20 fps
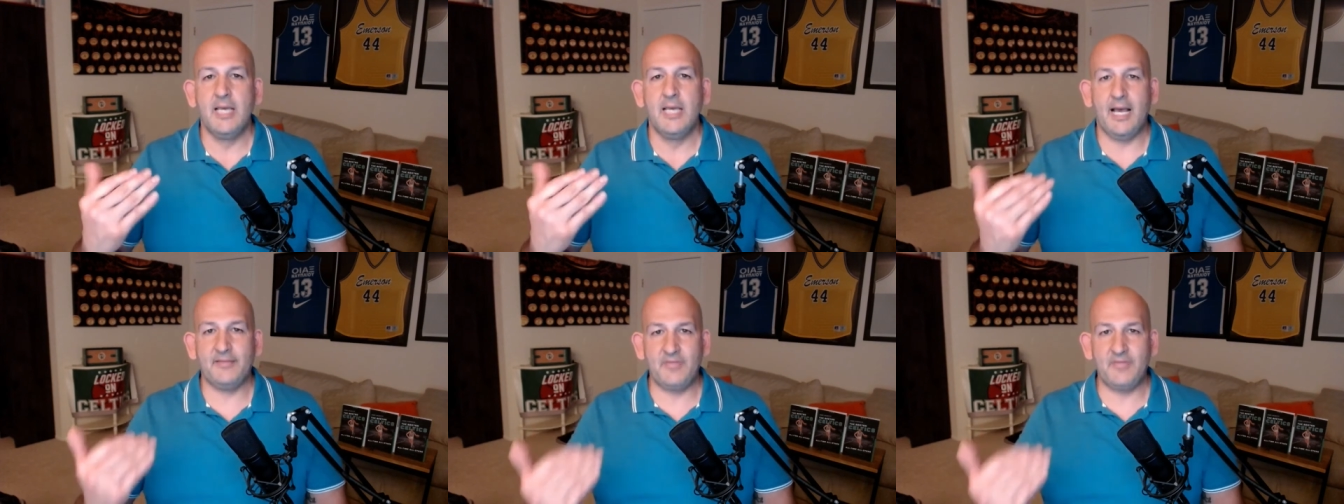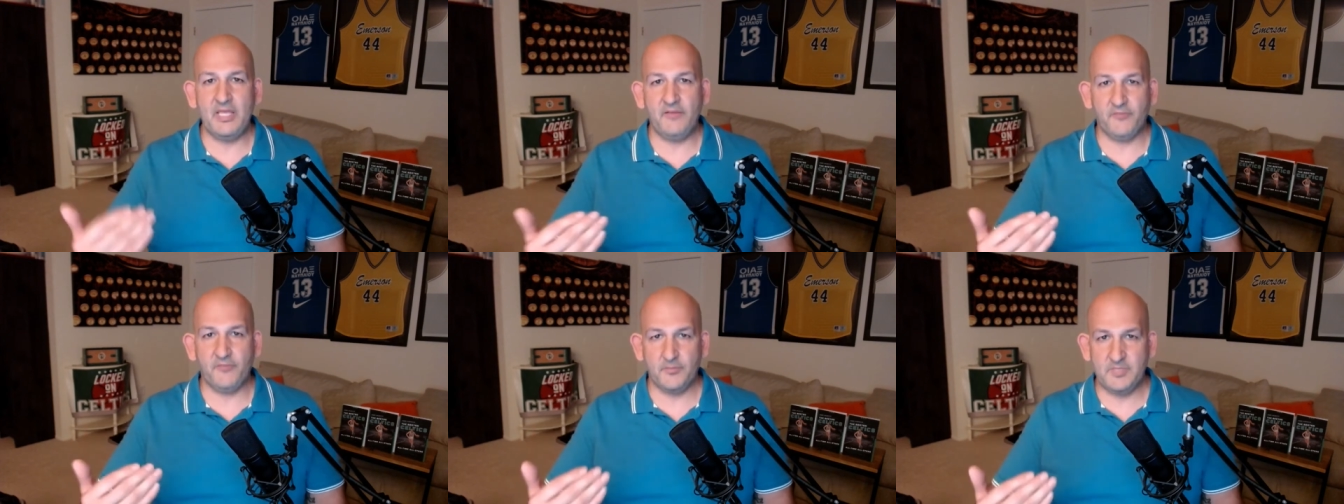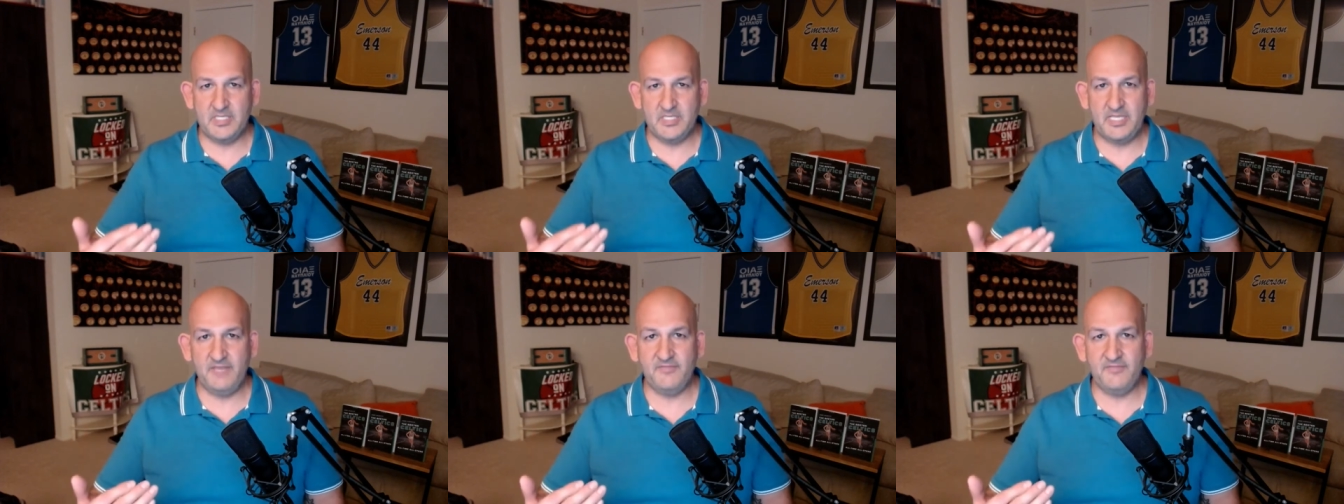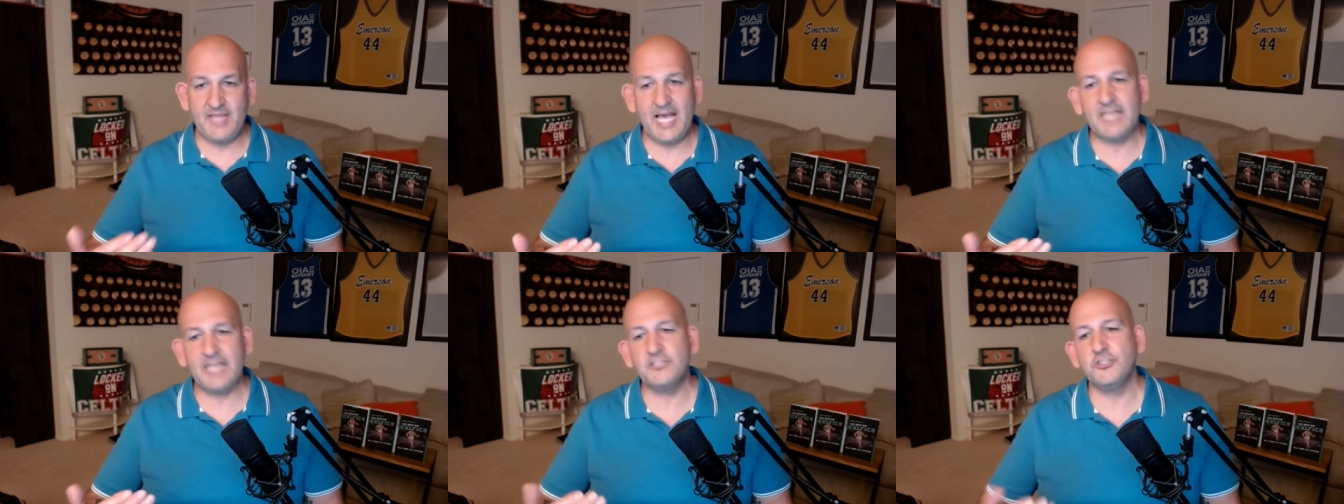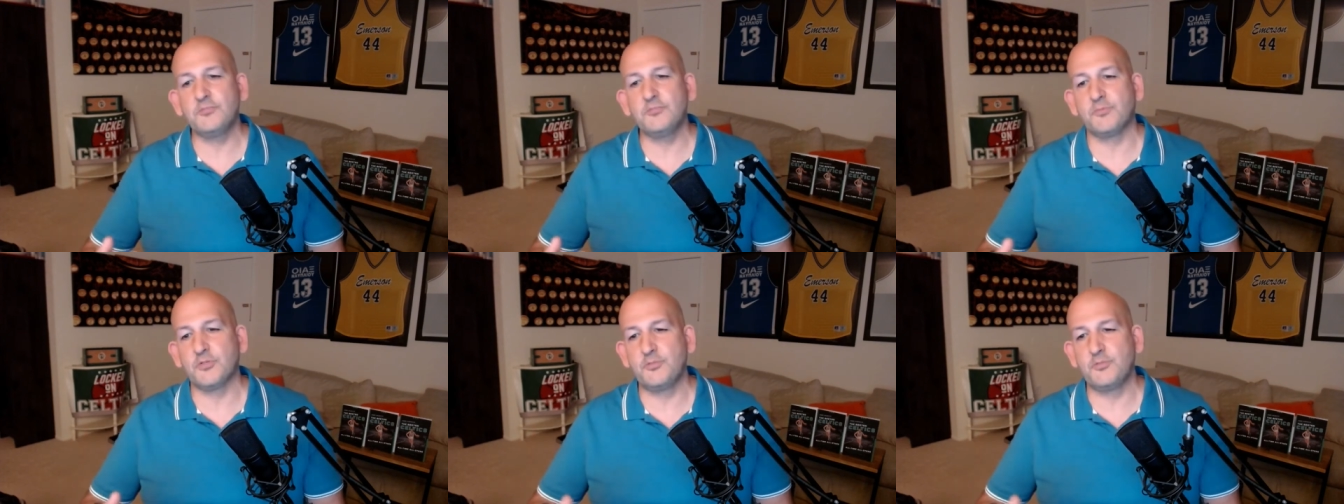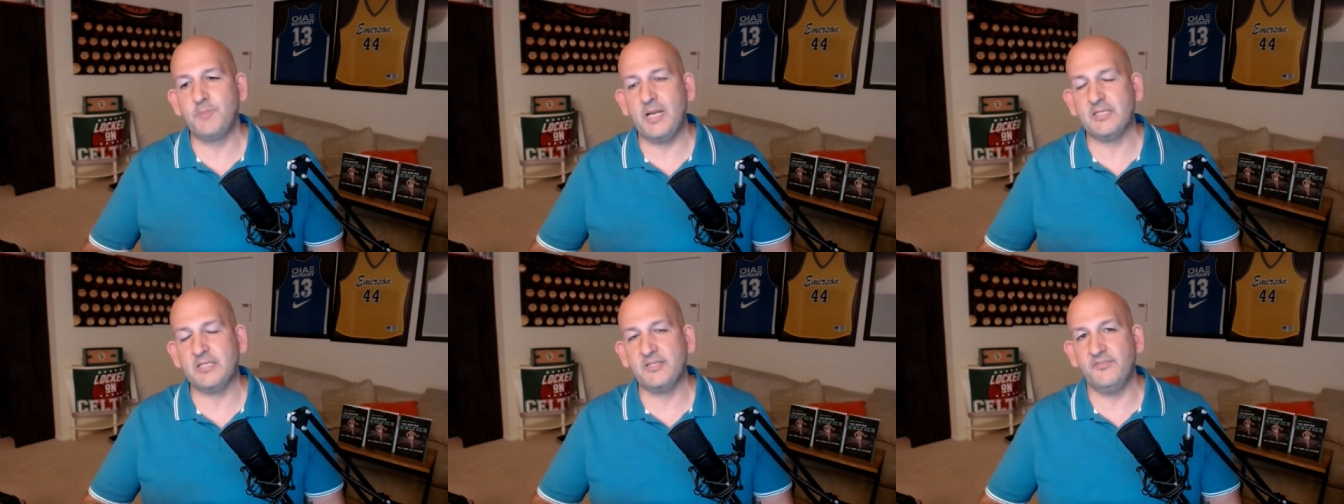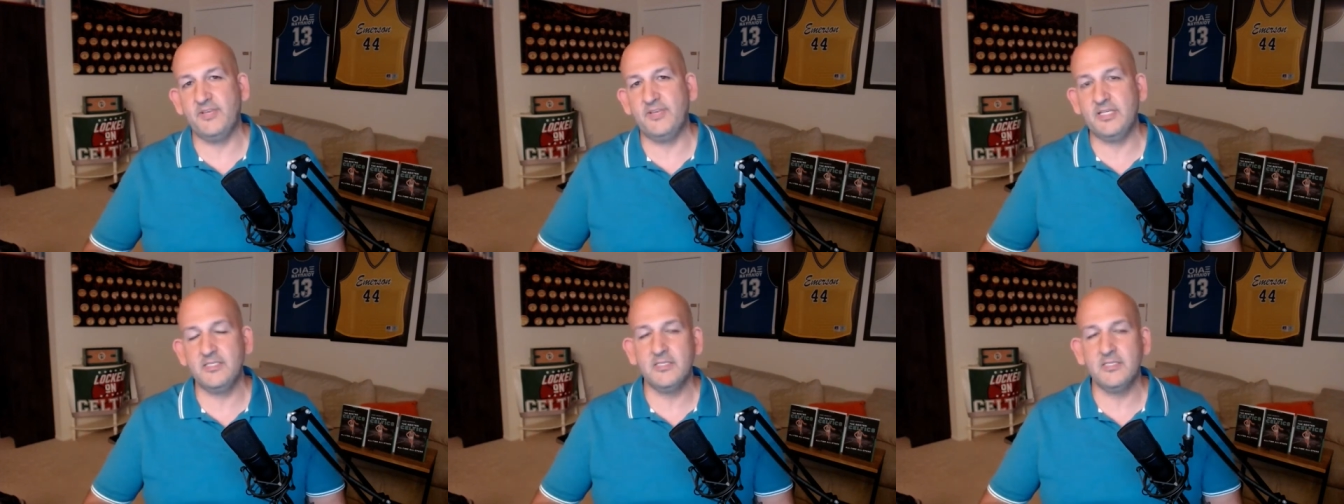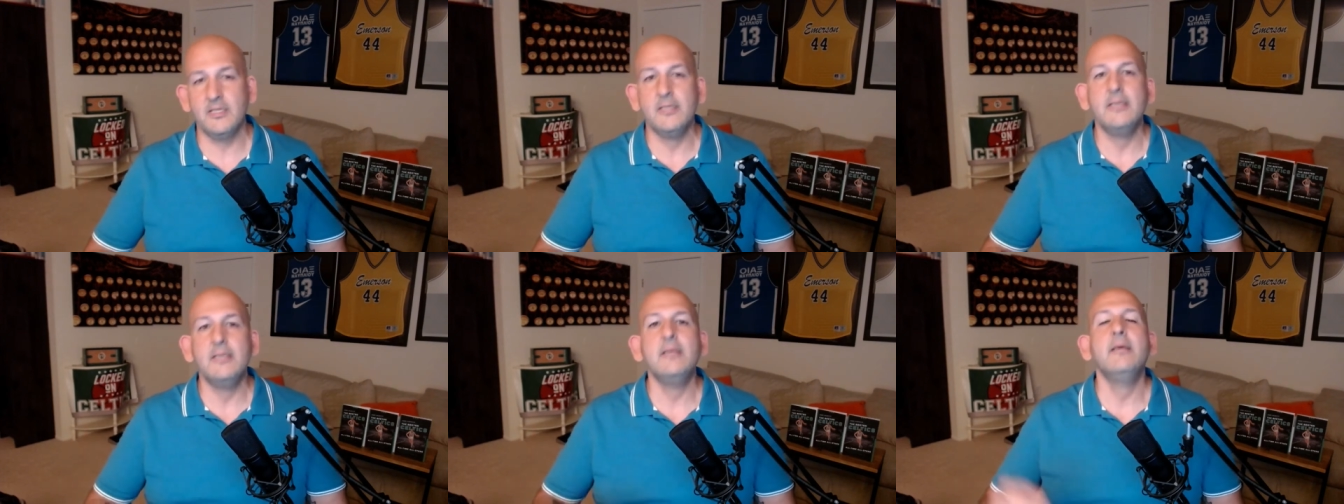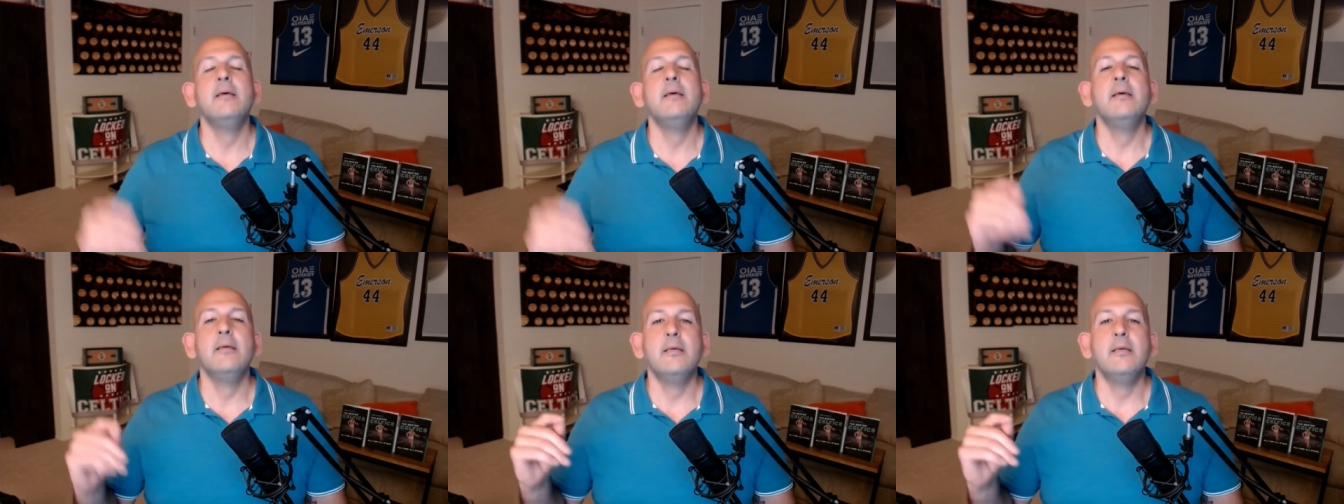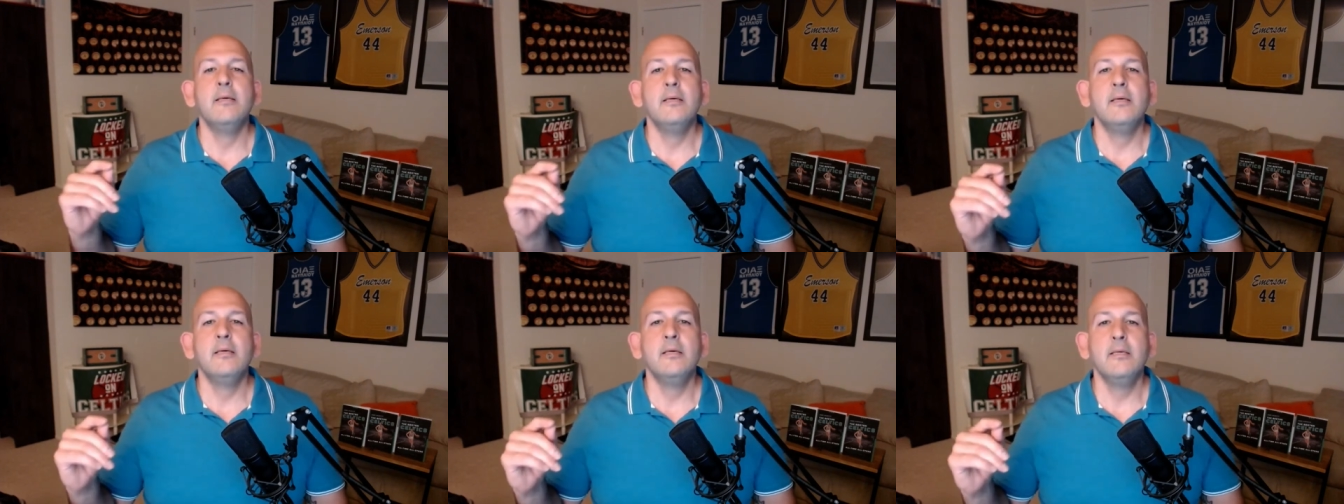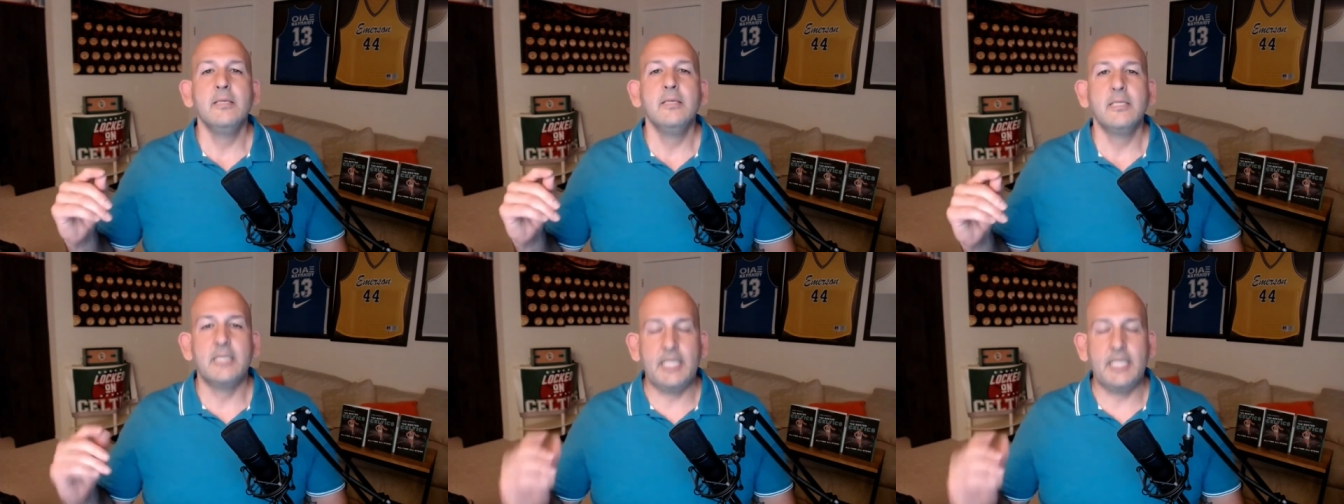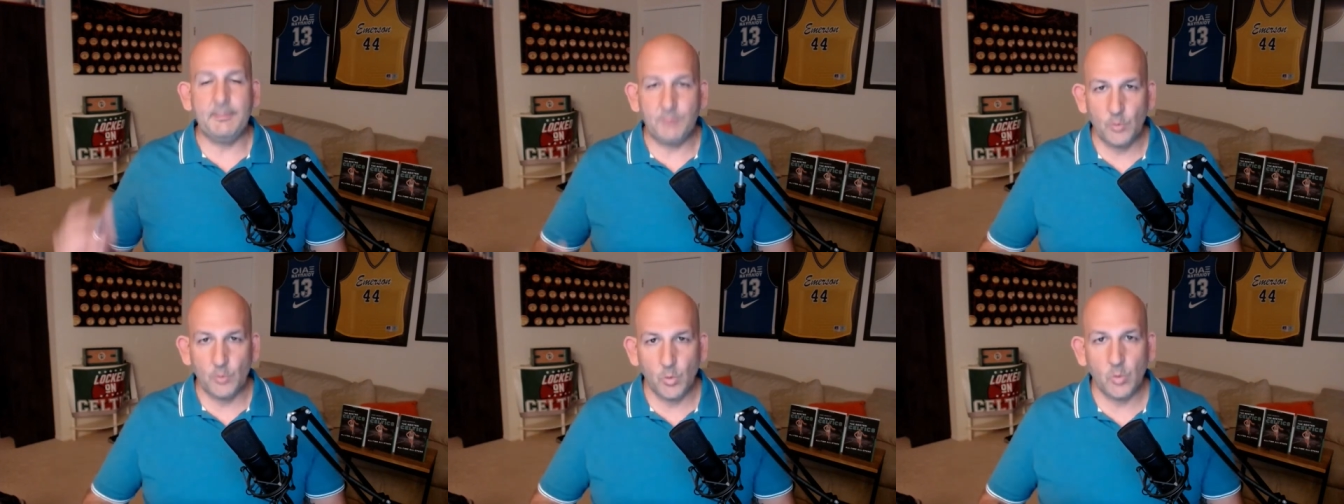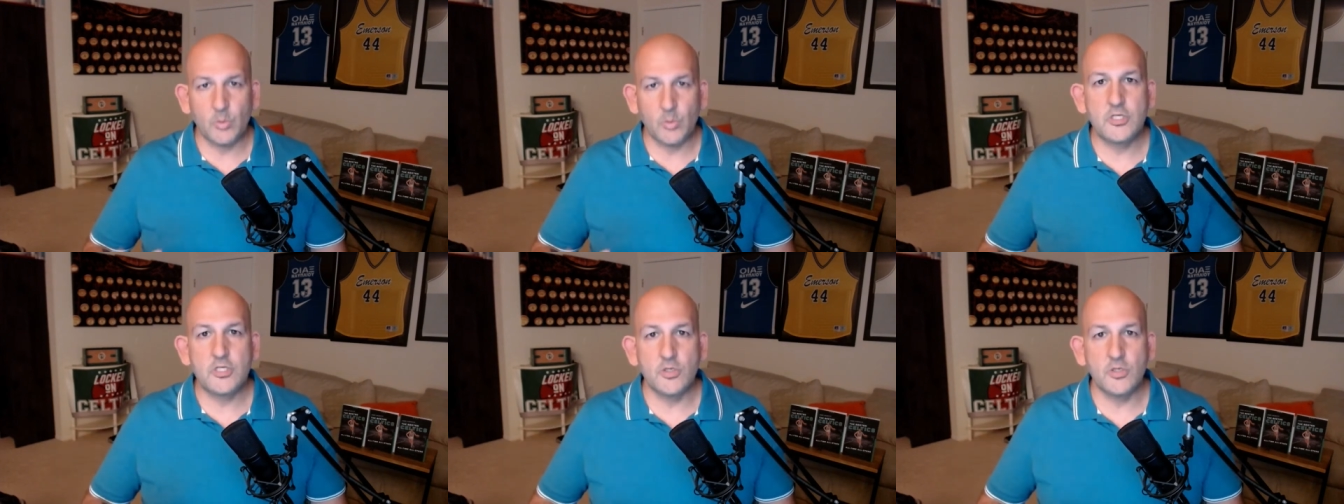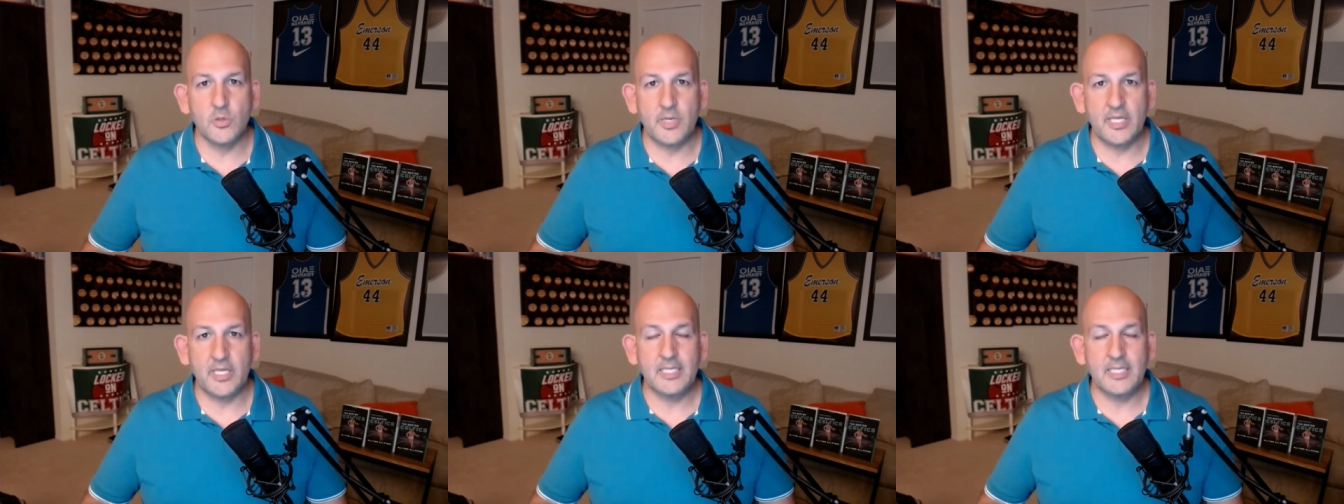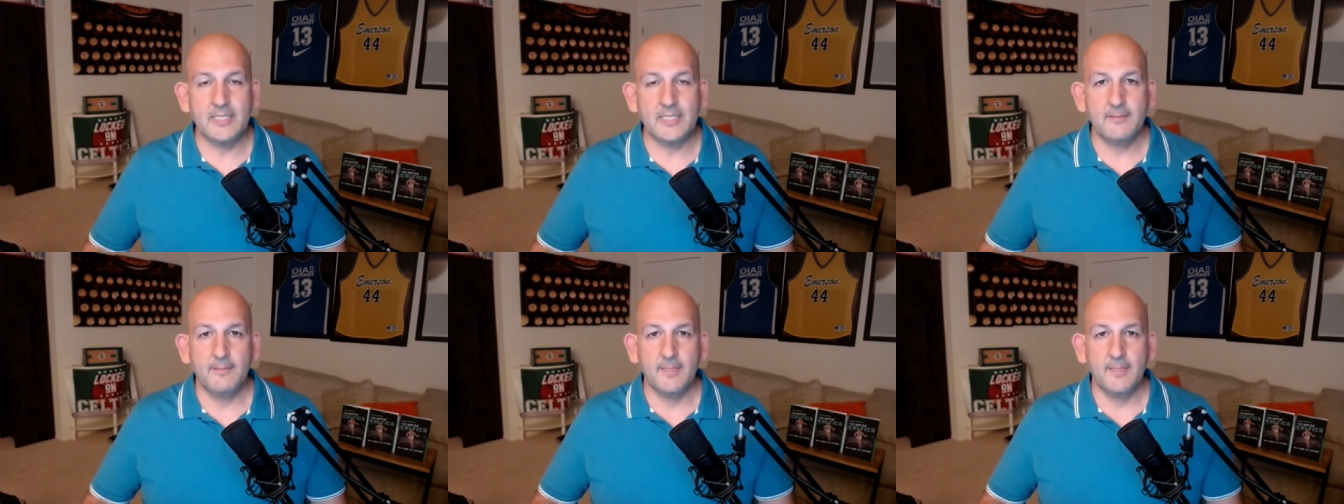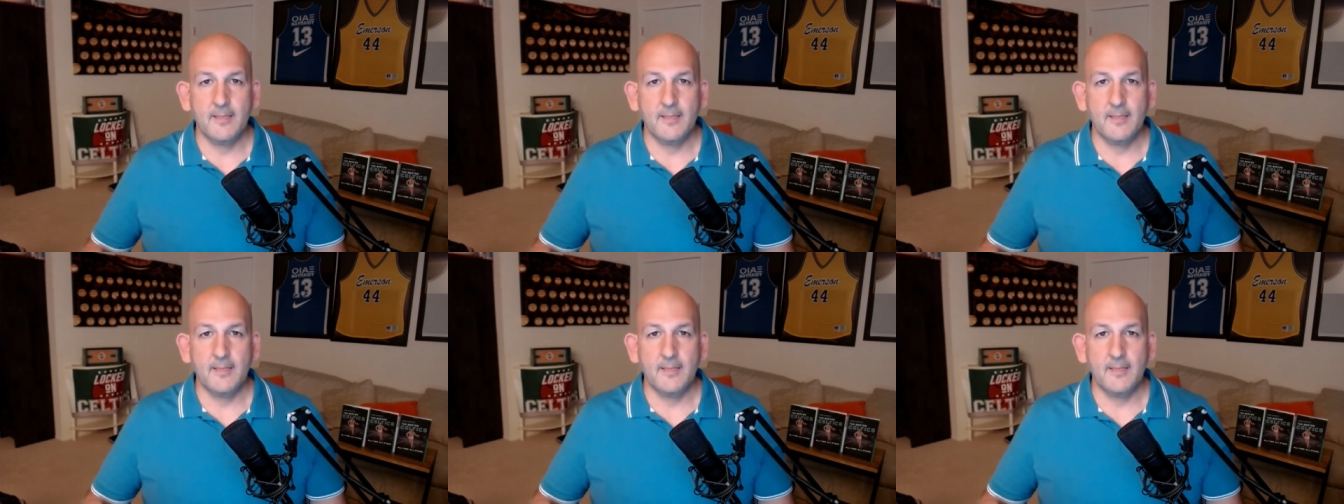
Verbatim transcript: I think from Steve Nash's perspective, is keep doing what we're doing,